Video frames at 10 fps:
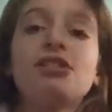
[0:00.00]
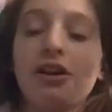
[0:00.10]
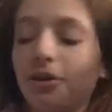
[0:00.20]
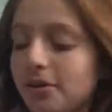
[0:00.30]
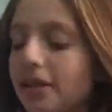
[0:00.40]

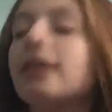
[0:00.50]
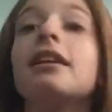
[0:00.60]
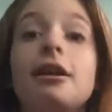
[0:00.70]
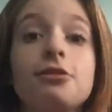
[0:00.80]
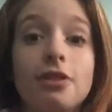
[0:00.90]
So,
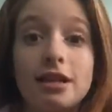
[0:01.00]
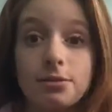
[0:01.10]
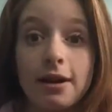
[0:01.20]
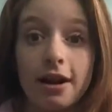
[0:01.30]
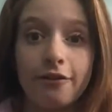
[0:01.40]
yeah, so that's
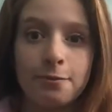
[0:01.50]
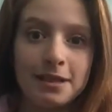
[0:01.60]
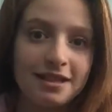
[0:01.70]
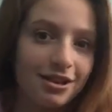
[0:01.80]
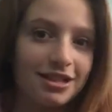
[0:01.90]
what I got from my
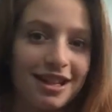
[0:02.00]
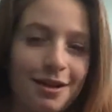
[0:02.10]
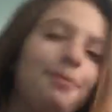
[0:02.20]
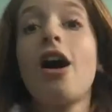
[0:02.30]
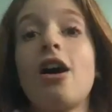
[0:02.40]
Secret
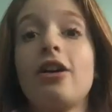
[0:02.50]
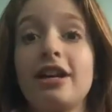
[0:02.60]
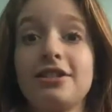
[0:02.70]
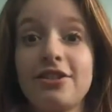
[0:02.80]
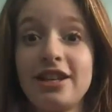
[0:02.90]
Santa.
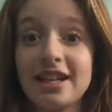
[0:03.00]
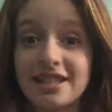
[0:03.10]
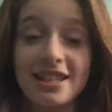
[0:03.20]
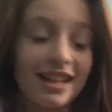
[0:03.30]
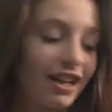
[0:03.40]
Okay, so the
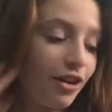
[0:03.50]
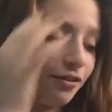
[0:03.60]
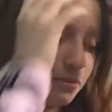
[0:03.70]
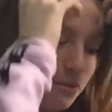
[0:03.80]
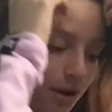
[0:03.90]
next thing that I
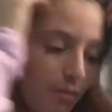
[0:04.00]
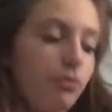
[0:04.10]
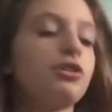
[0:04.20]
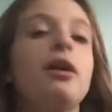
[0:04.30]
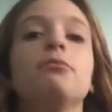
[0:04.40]
got from my
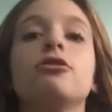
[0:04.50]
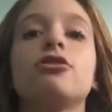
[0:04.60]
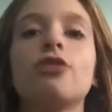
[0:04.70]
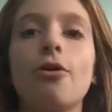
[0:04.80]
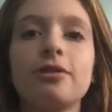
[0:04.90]
mom, which I'm
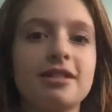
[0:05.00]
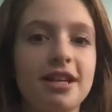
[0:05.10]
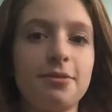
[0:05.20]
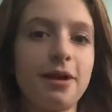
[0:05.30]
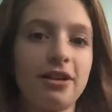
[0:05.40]
so
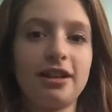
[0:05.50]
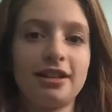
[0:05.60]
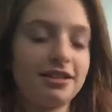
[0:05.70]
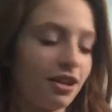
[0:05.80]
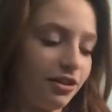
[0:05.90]
excited about,
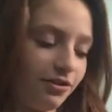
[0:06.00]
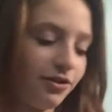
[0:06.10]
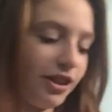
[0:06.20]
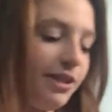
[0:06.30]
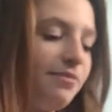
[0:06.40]
like, it's not even
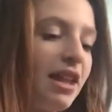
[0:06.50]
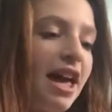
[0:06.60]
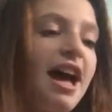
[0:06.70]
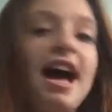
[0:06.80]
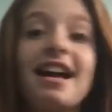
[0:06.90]
funny,
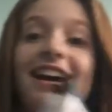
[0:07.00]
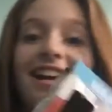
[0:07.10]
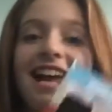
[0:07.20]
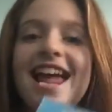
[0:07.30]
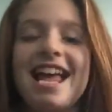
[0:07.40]
I
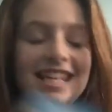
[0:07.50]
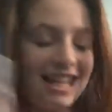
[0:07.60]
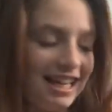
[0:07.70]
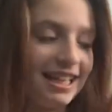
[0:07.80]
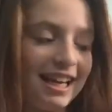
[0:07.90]
got,
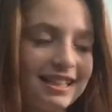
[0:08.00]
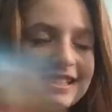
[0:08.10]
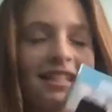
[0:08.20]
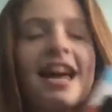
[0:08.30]
and yes,